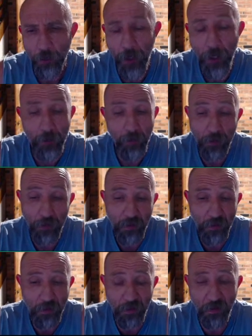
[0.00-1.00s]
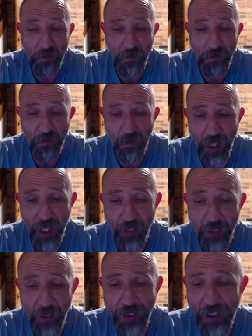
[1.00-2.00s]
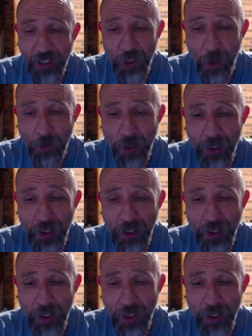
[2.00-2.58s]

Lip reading: but hell, doing this job,